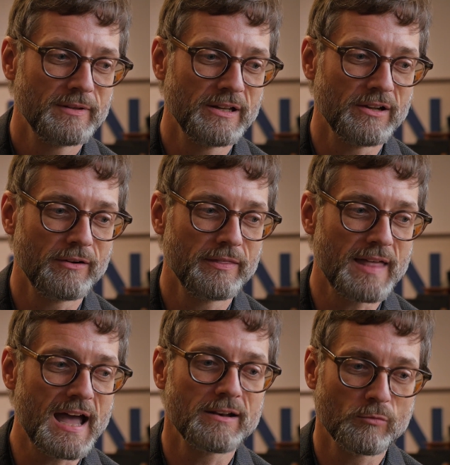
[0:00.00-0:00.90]
you know,
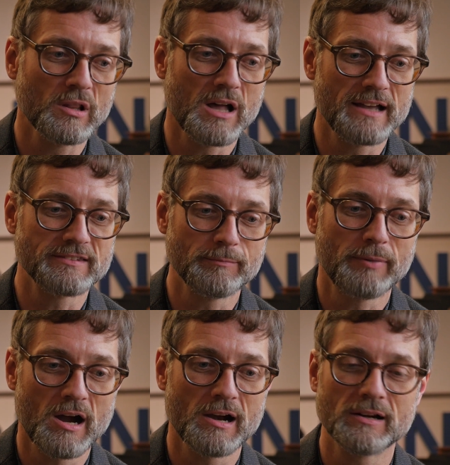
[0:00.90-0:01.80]
that relies in
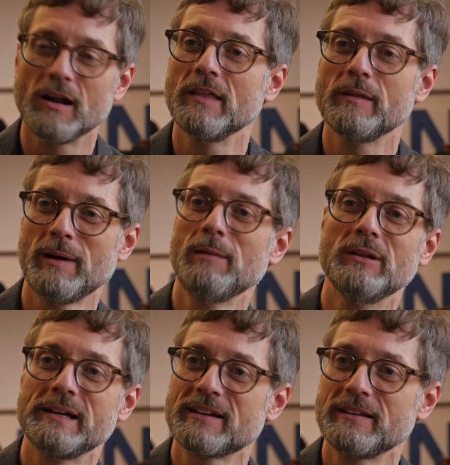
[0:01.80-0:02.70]
part on the
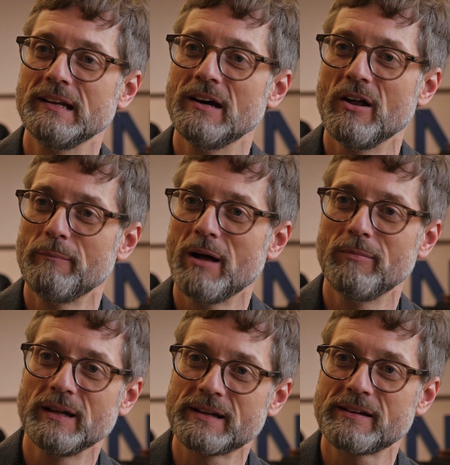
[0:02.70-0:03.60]
public, you know, on
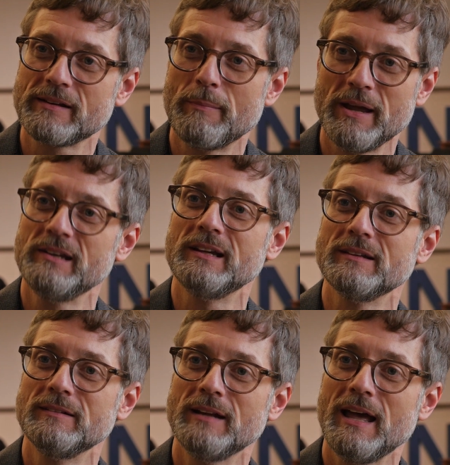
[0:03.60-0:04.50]
public
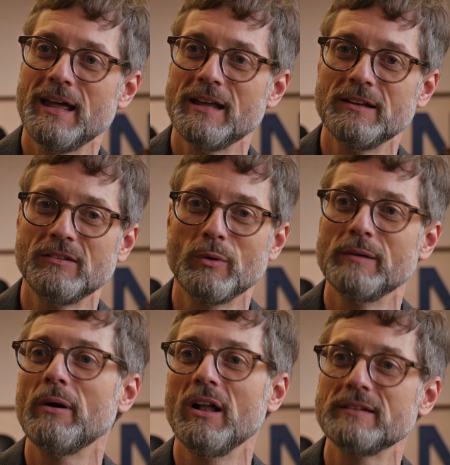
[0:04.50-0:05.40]
opinion and
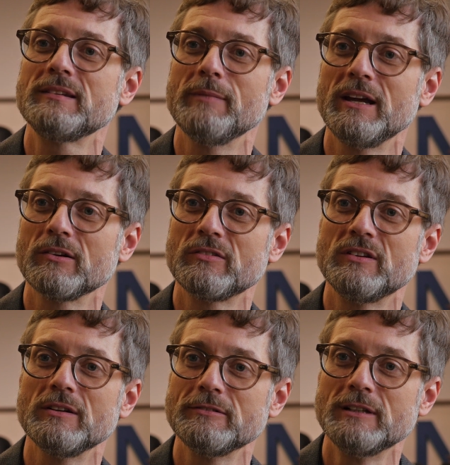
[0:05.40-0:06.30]
what policymakers
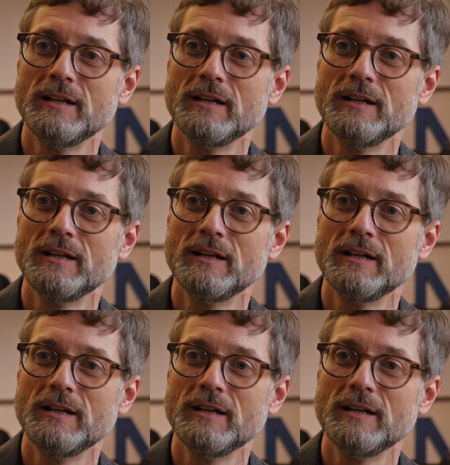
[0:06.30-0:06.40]
do.